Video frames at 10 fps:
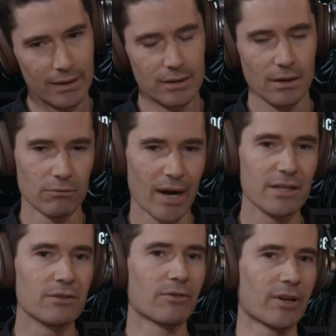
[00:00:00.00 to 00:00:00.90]
a range
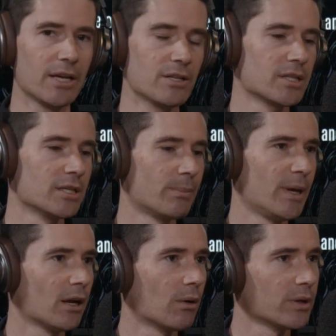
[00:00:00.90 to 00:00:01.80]
of different agencies
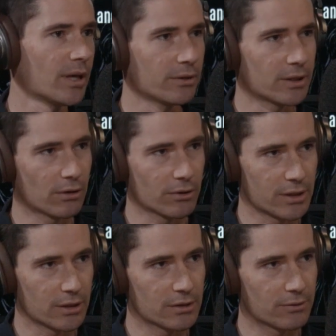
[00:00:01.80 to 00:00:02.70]
depending on what the health technology
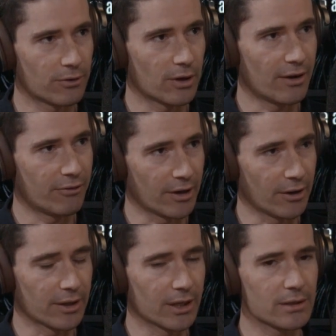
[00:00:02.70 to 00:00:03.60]
is for other
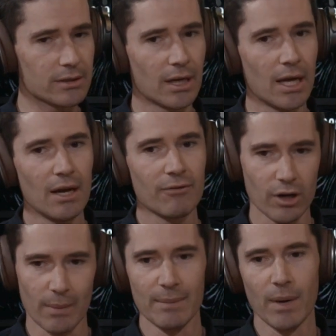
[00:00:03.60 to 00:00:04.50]
things.
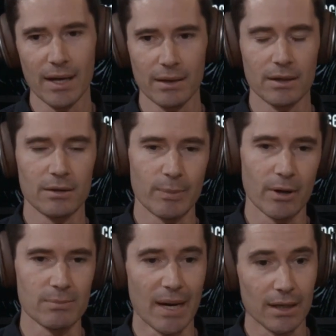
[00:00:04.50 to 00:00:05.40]
My
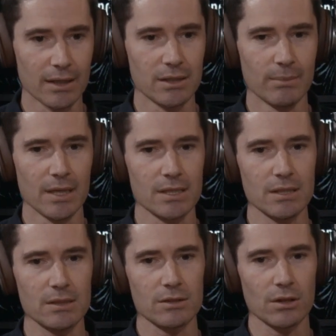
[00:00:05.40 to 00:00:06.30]
experience mainly is in
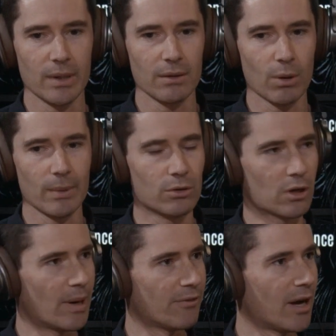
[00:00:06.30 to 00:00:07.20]
medicines, and so we can probably talk
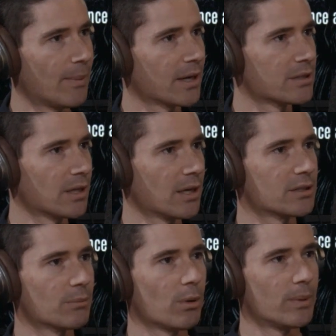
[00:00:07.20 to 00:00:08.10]
about Pharmac as
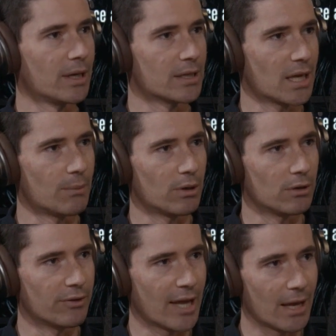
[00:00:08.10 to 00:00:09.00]
probably an example
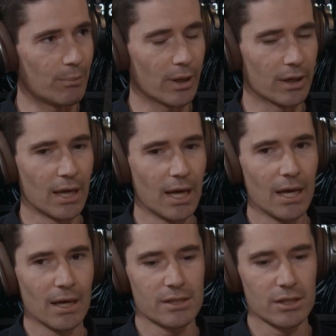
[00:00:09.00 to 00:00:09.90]
of that. But
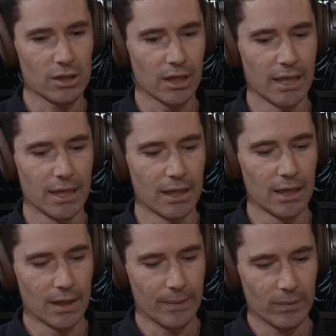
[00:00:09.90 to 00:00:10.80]
essentially,
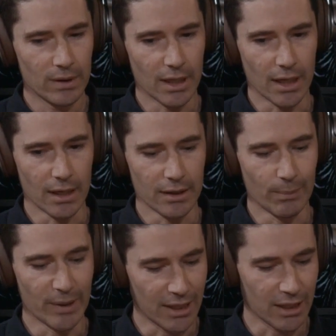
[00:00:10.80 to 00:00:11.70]
the
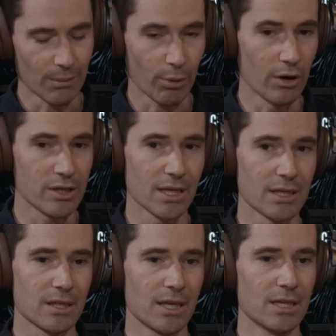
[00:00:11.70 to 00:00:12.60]
beginning of the
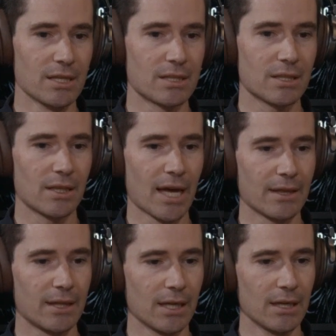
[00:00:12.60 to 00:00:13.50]
process is
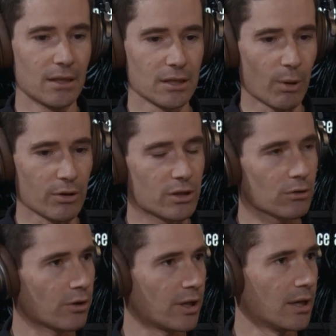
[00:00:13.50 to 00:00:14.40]
that the sponsor
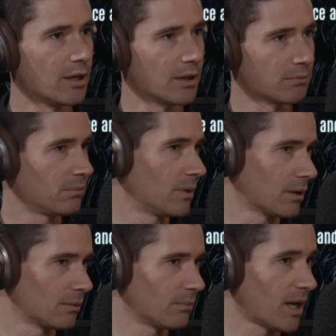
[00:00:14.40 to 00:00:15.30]
or the
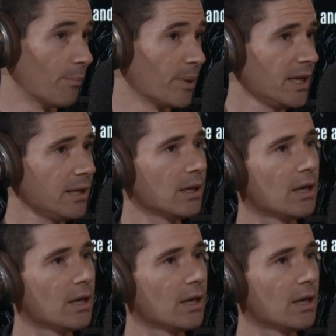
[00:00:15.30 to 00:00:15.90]
company